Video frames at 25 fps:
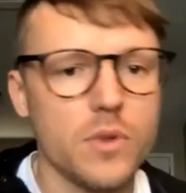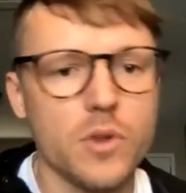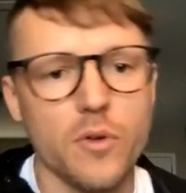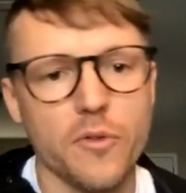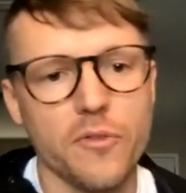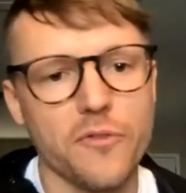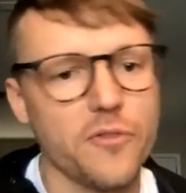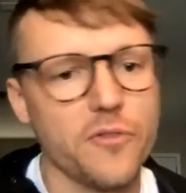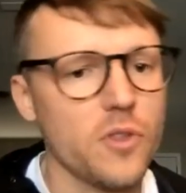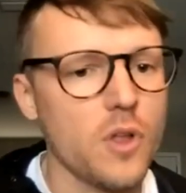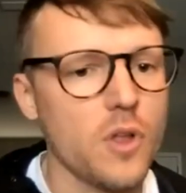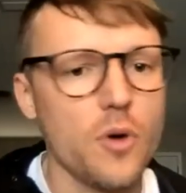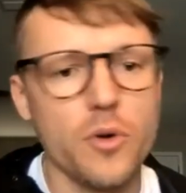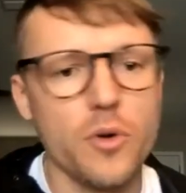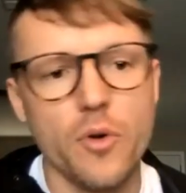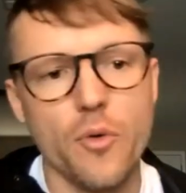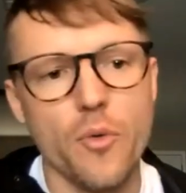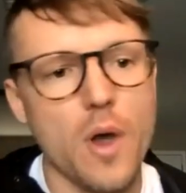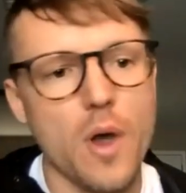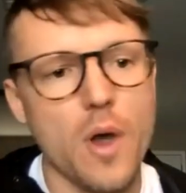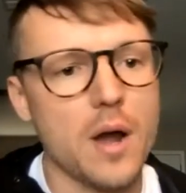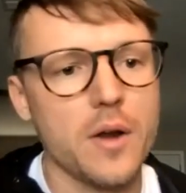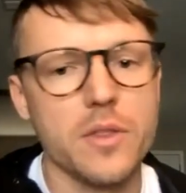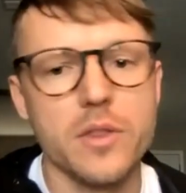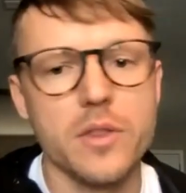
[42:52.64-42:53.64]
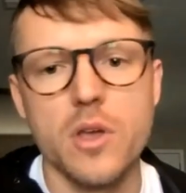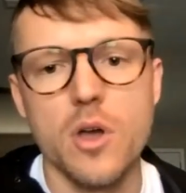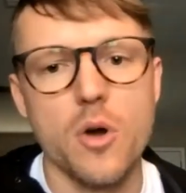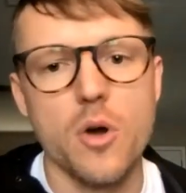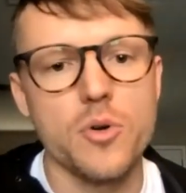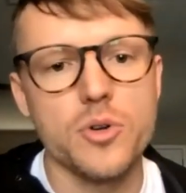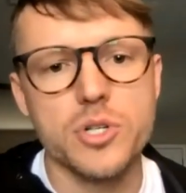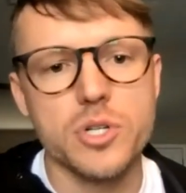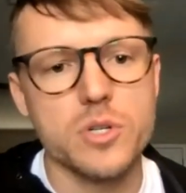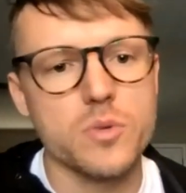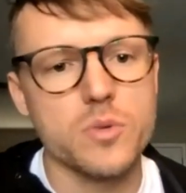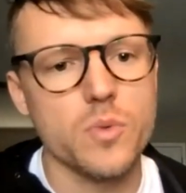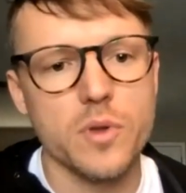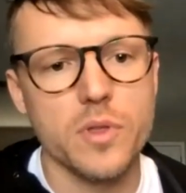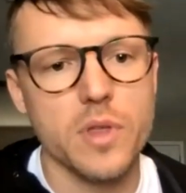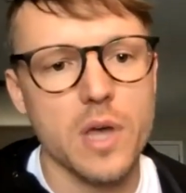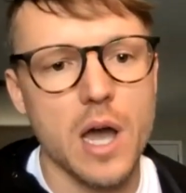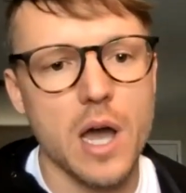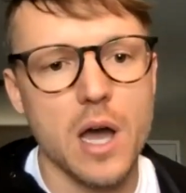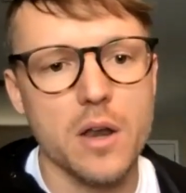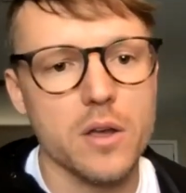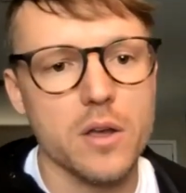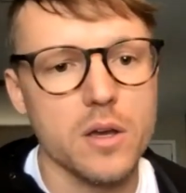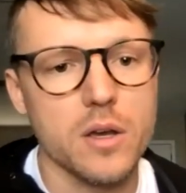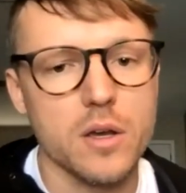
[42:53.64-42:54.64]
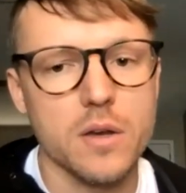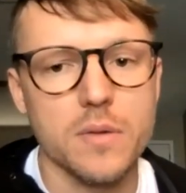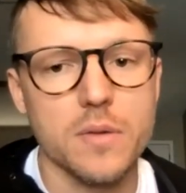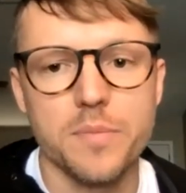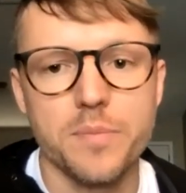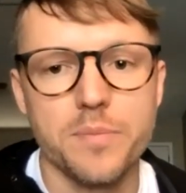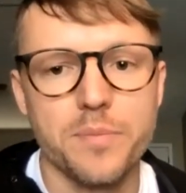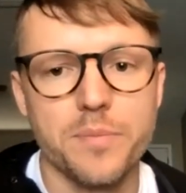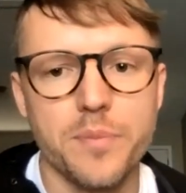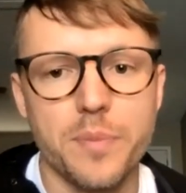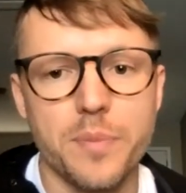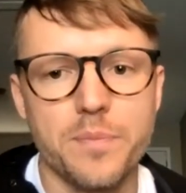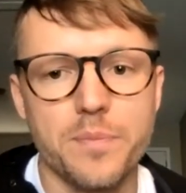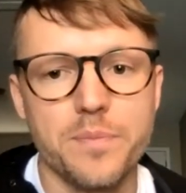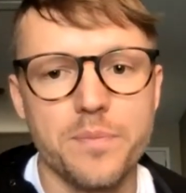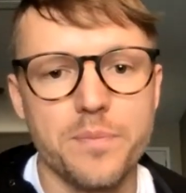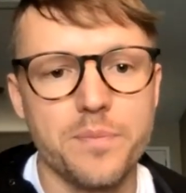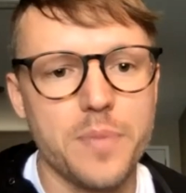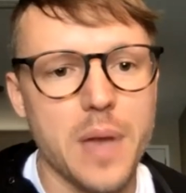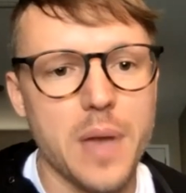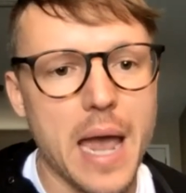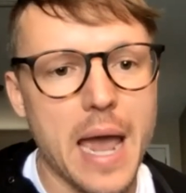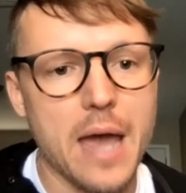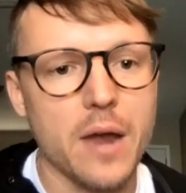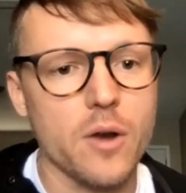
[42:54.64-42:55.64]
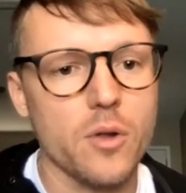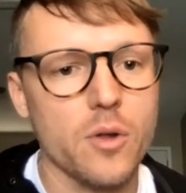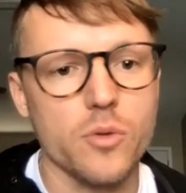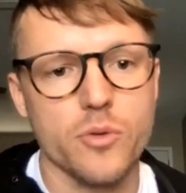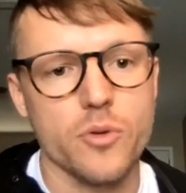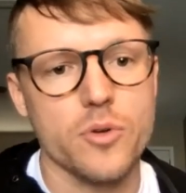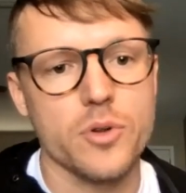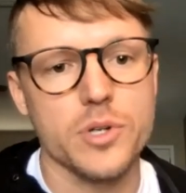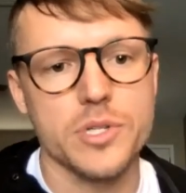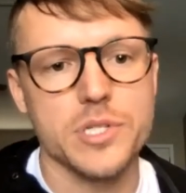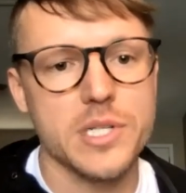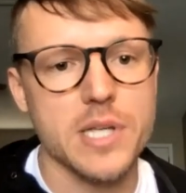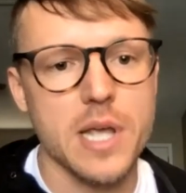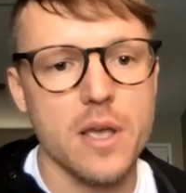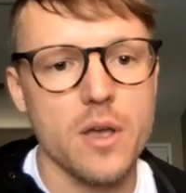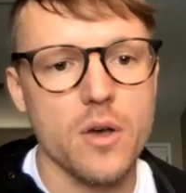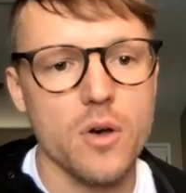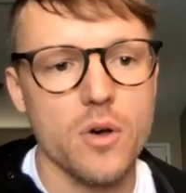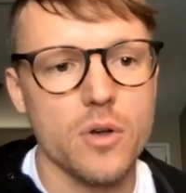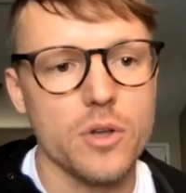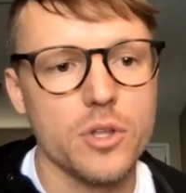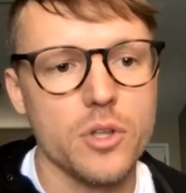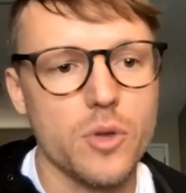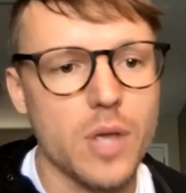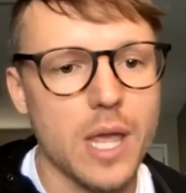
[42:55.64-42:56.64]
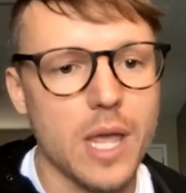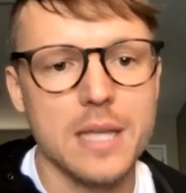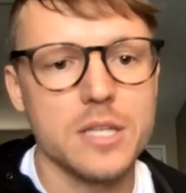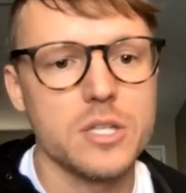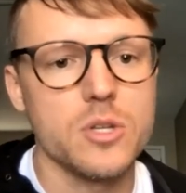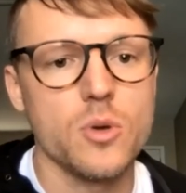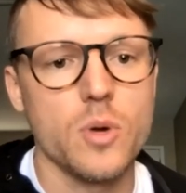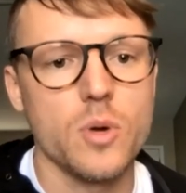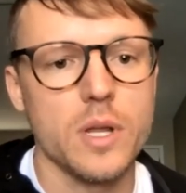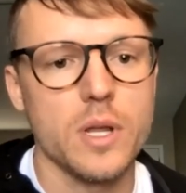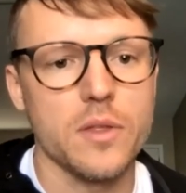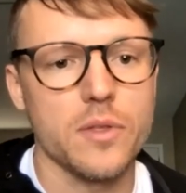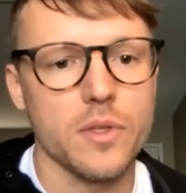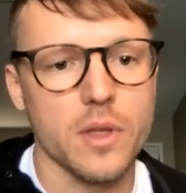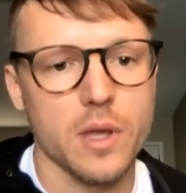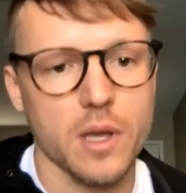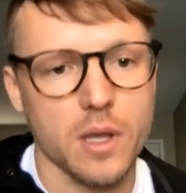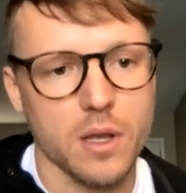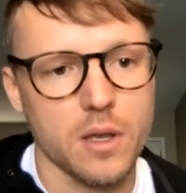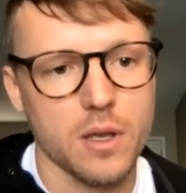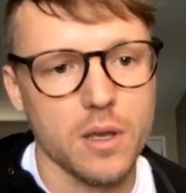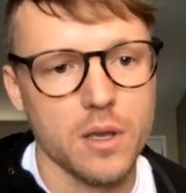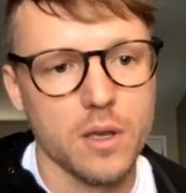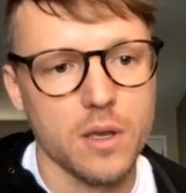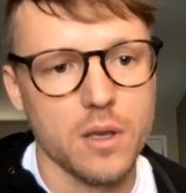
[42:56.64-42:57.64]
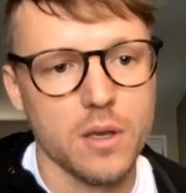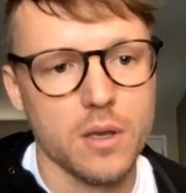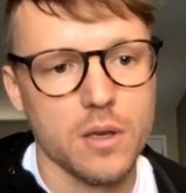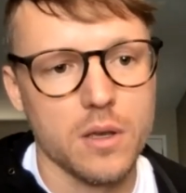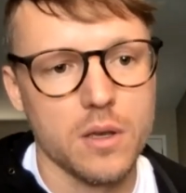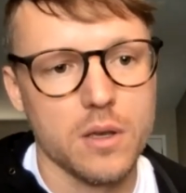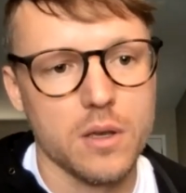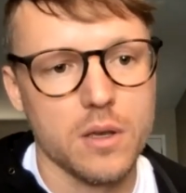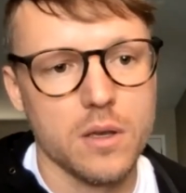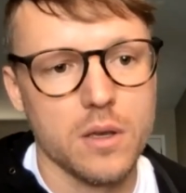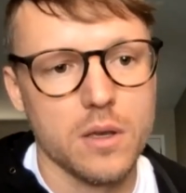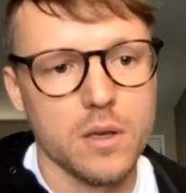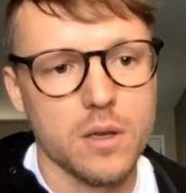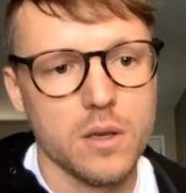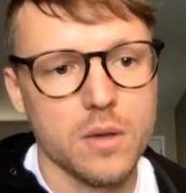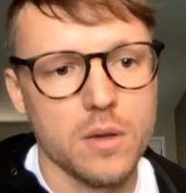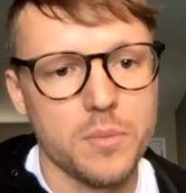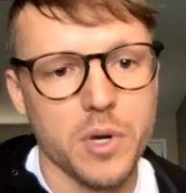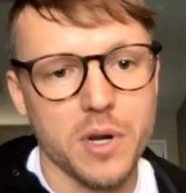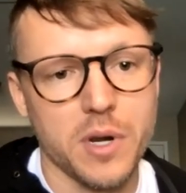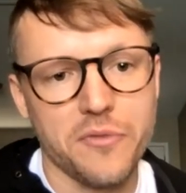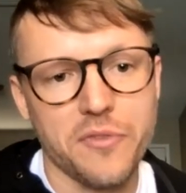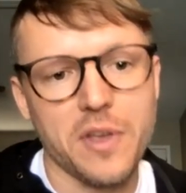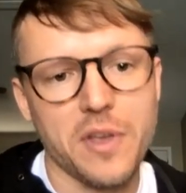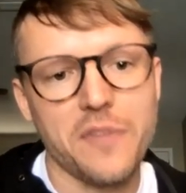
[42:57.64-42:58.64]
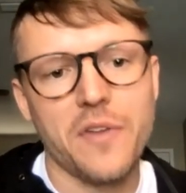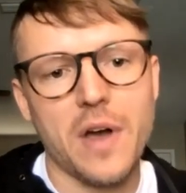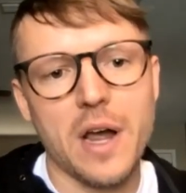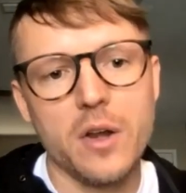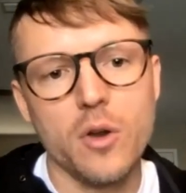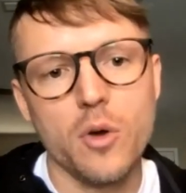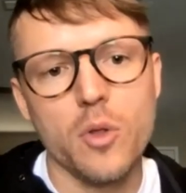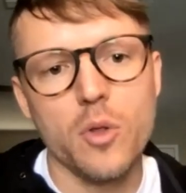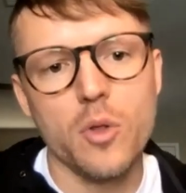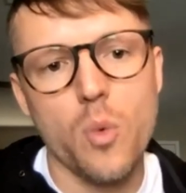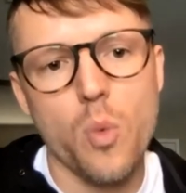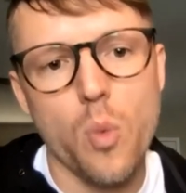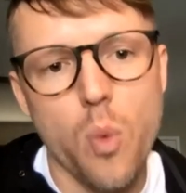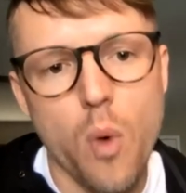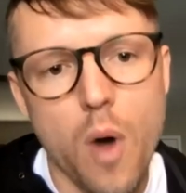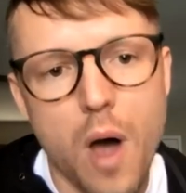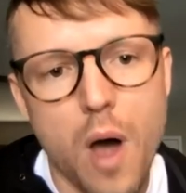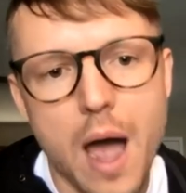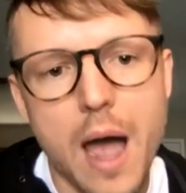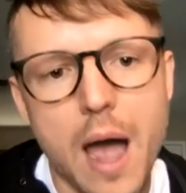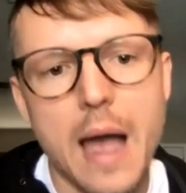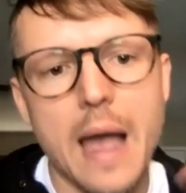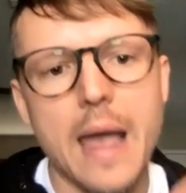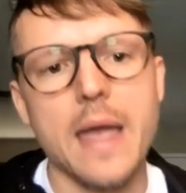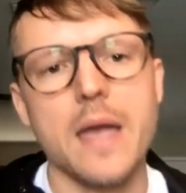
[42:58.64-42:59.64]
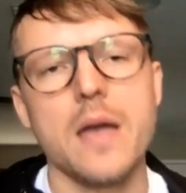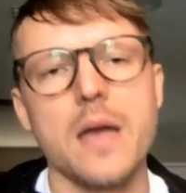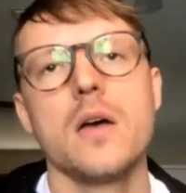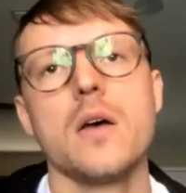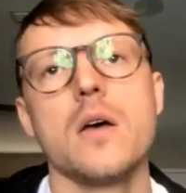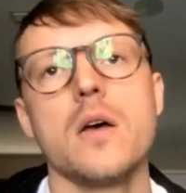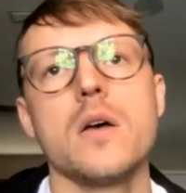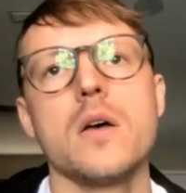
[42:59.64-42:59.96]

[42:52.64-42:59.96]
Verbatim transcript: floating around in the ocean without a paddle or a sail. You can't do anything. But if I know the why,